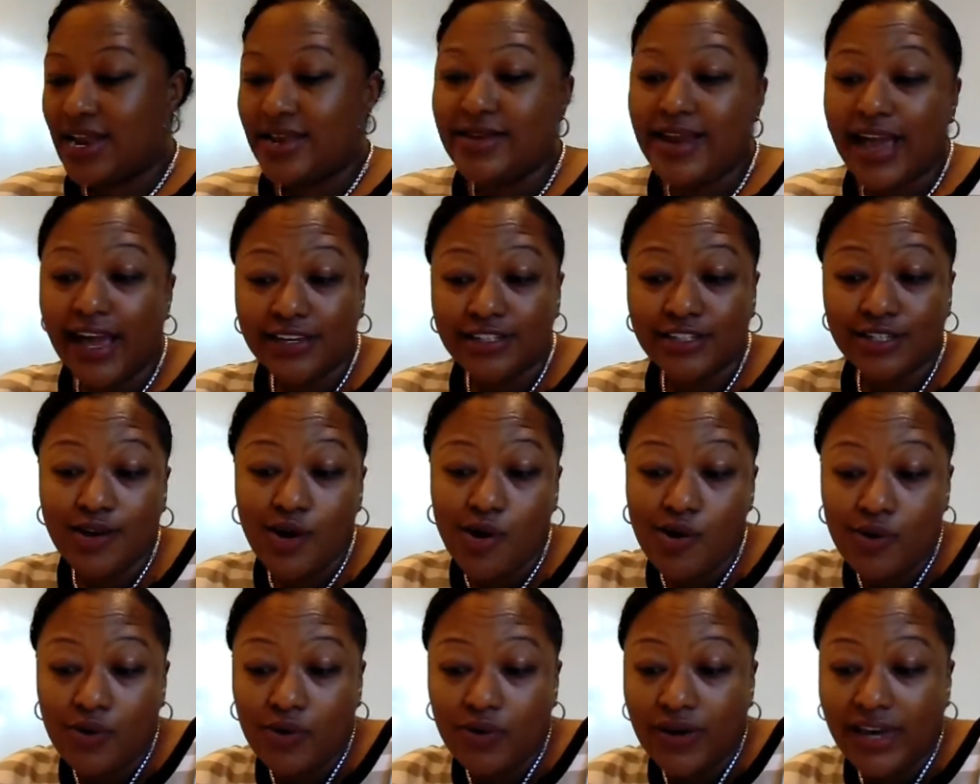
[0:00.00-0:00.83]
Next
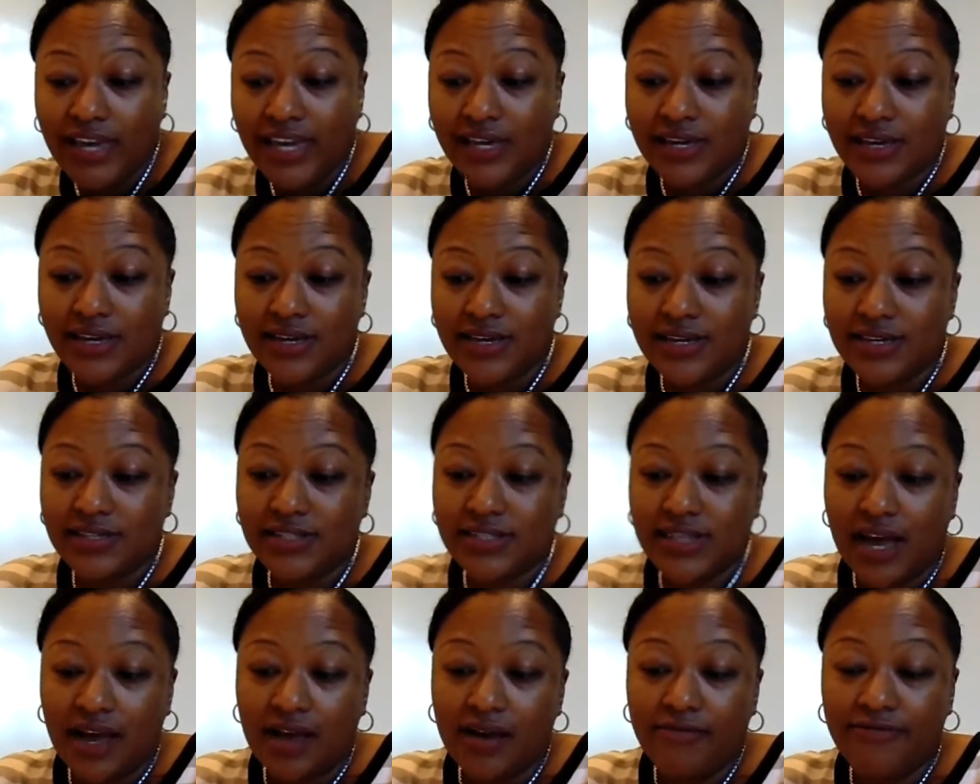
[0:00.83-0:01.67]
goal
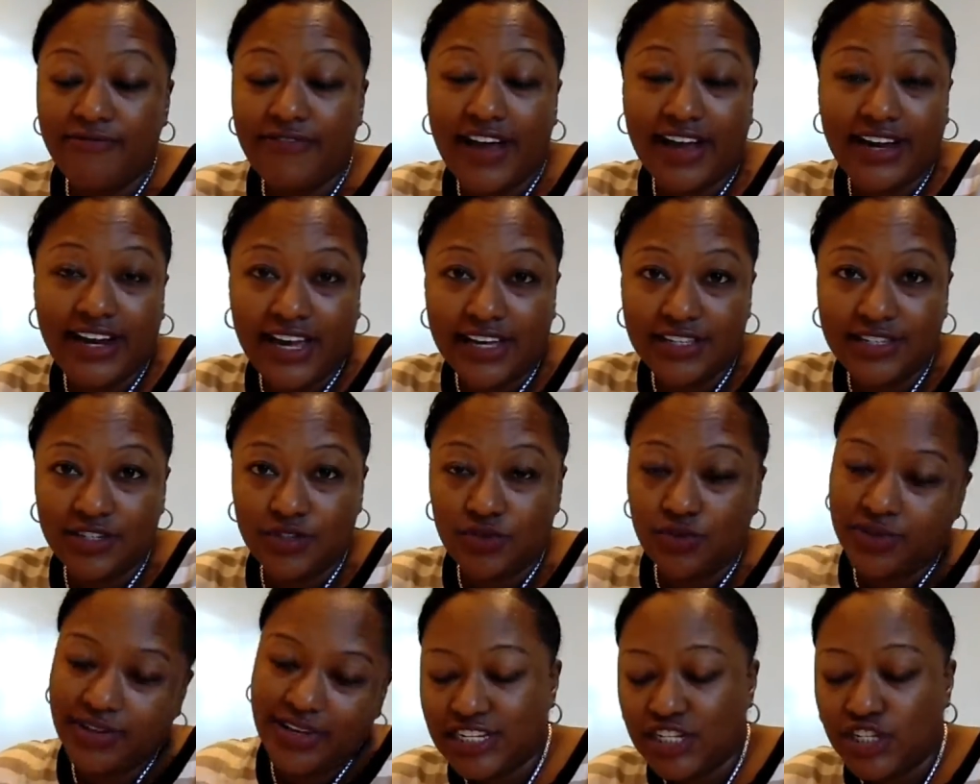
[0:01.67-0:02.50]
is
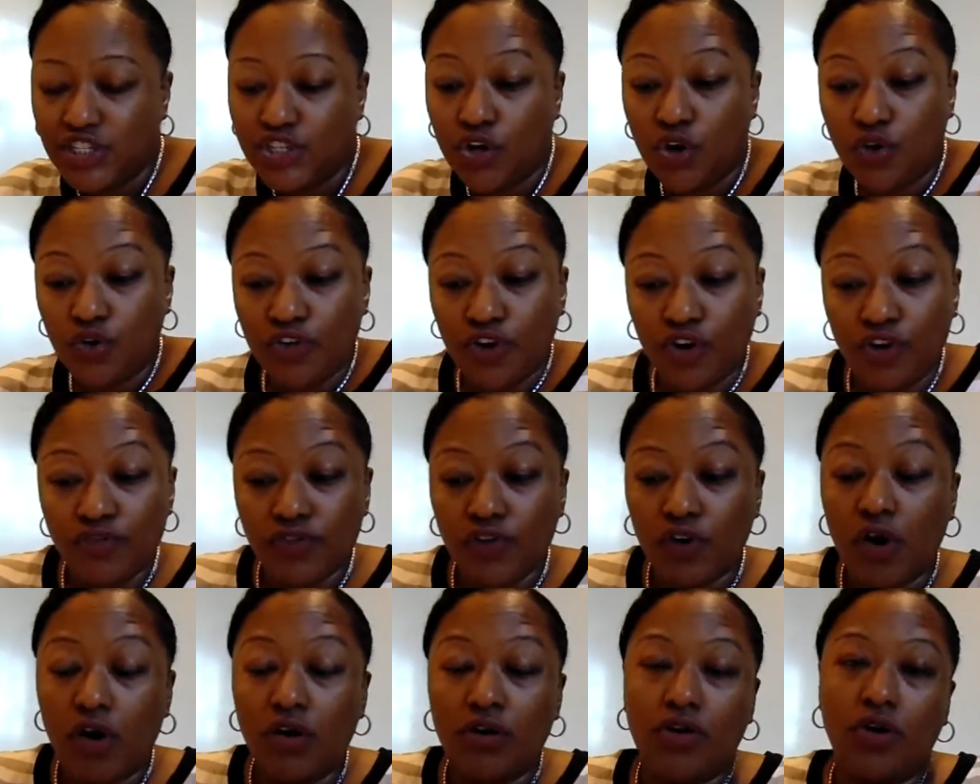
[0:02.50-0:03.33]
finances. So the
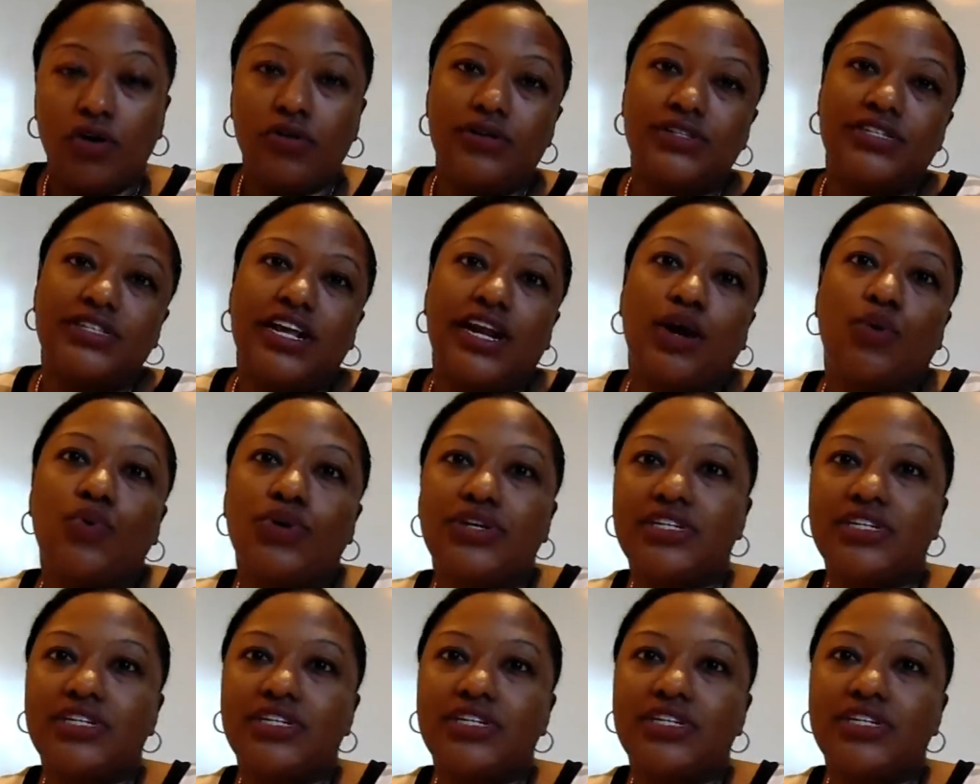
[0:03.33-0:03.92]
overall goal is that I